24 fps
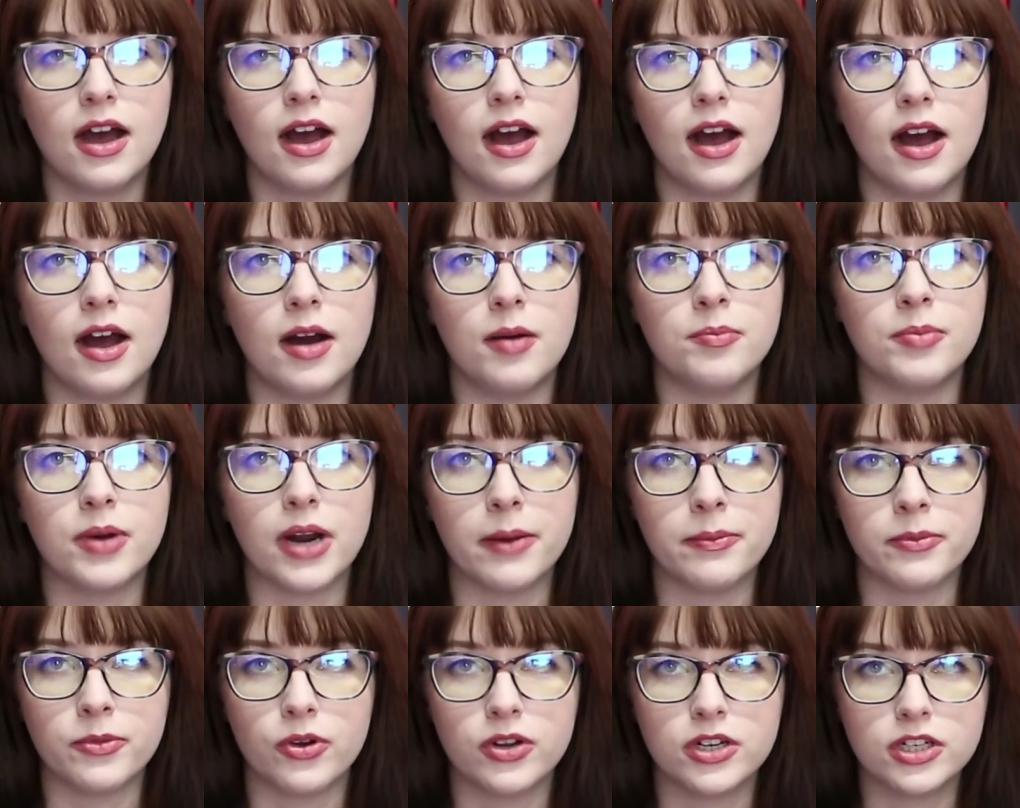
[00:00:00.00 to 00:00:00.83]
But
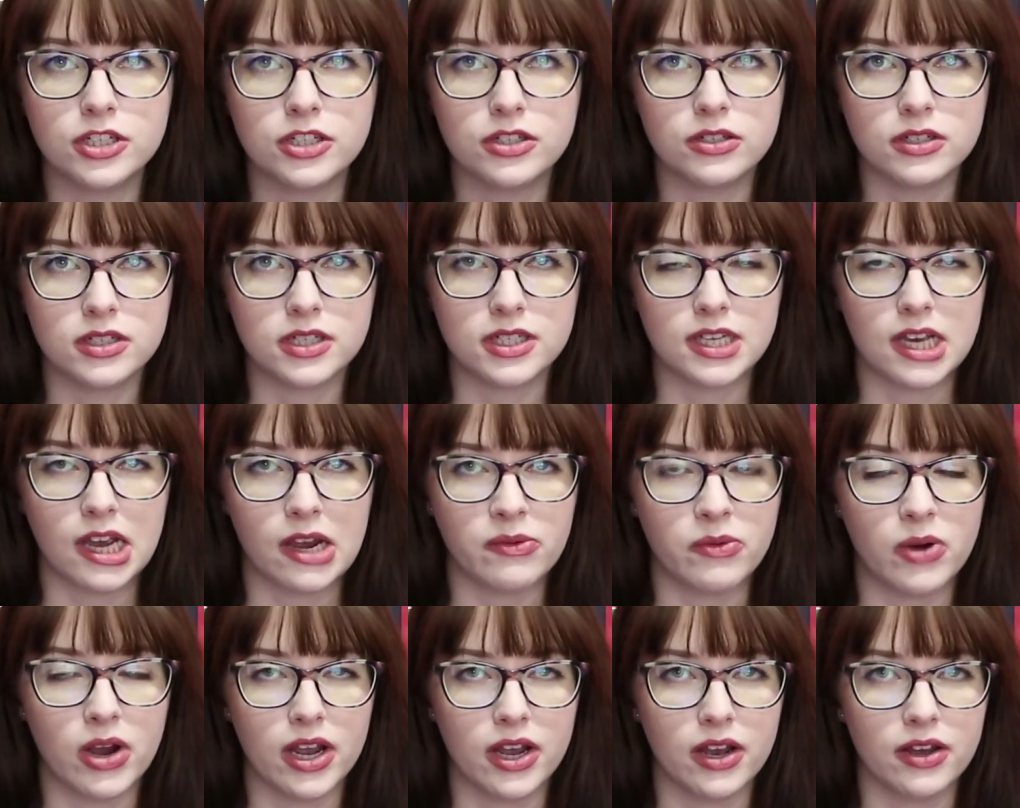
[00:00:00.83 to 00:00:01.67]
I'm going to do a
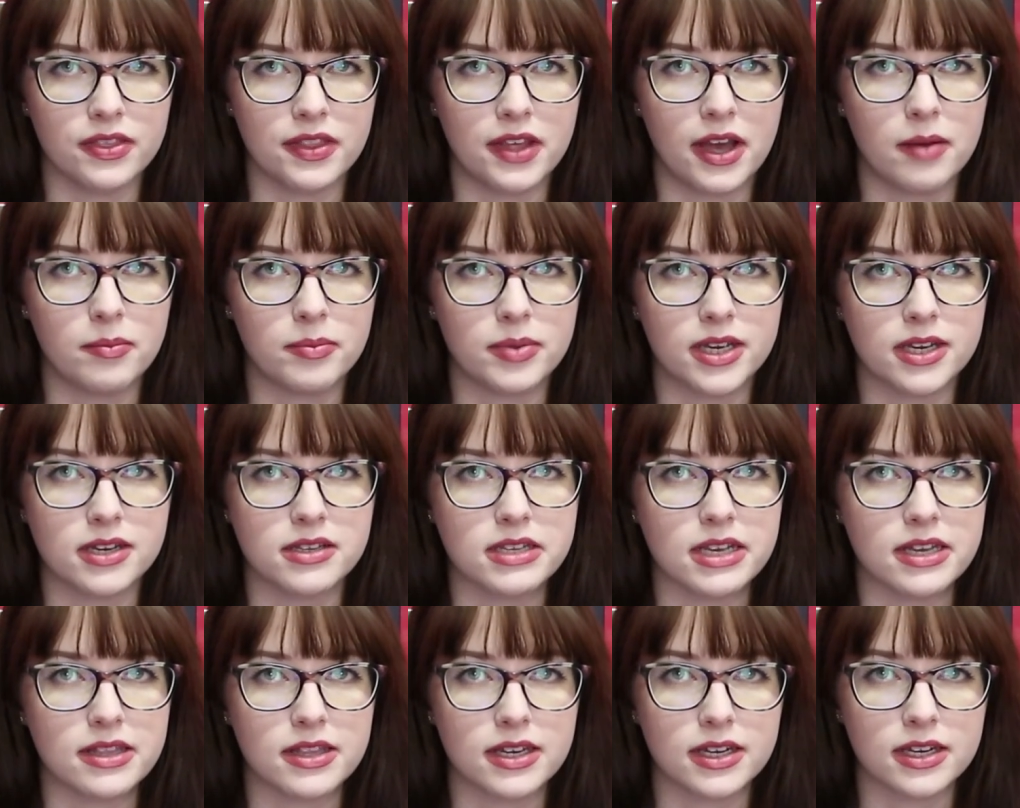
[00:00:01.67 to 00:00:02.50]
DIY on that
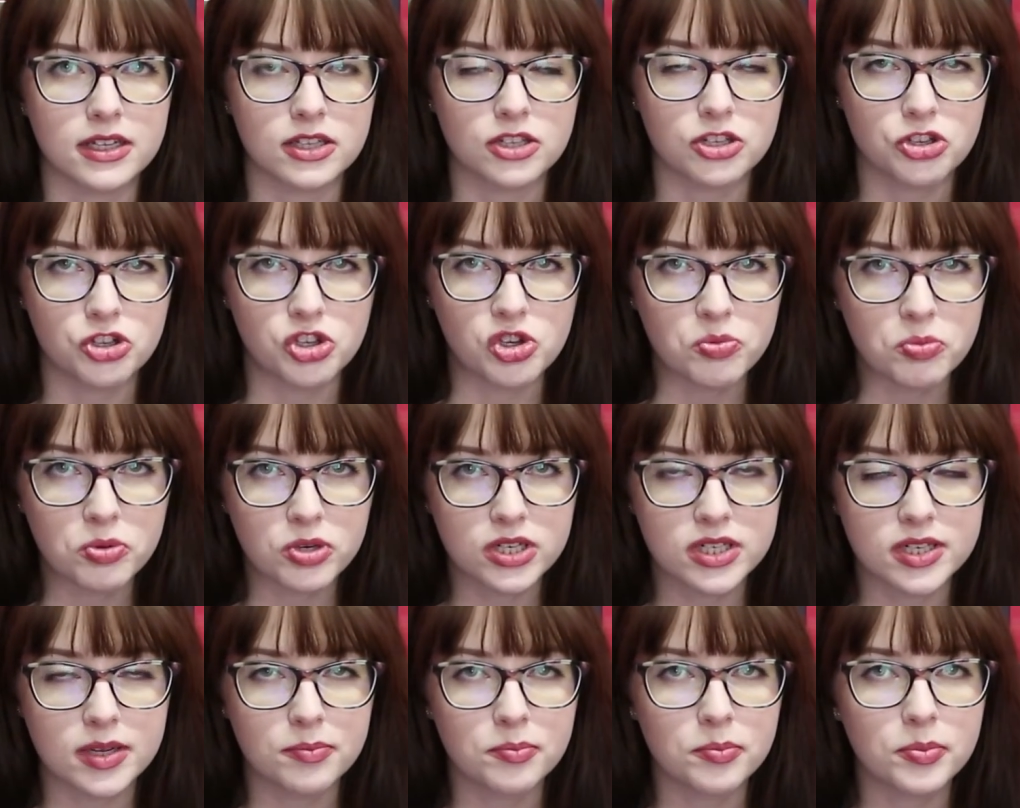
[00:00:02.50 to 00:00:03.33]
because I think it's
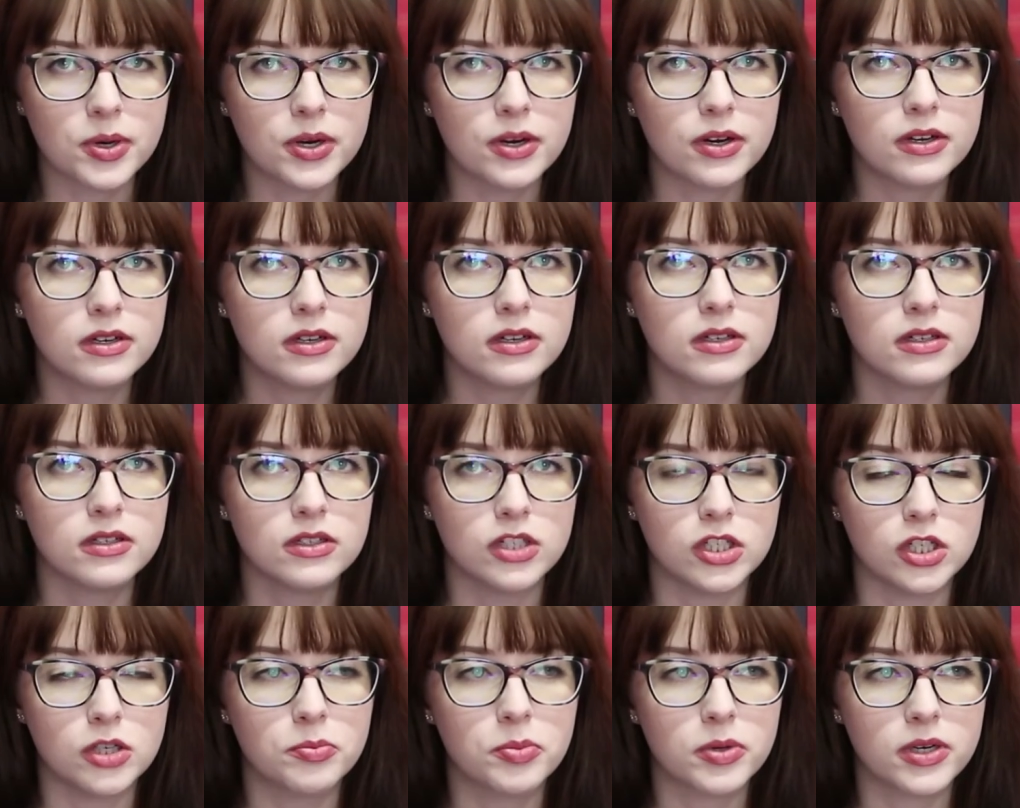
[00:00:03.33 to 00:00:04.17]
super simple,
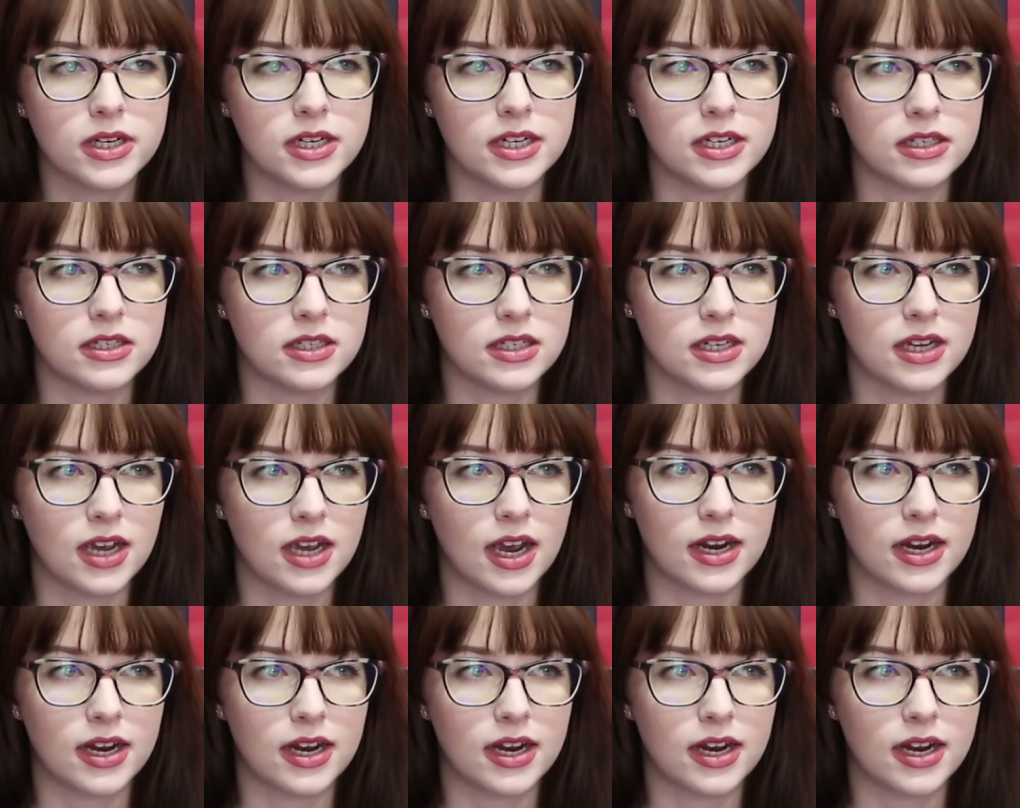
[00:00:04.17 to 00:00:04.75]
super easy.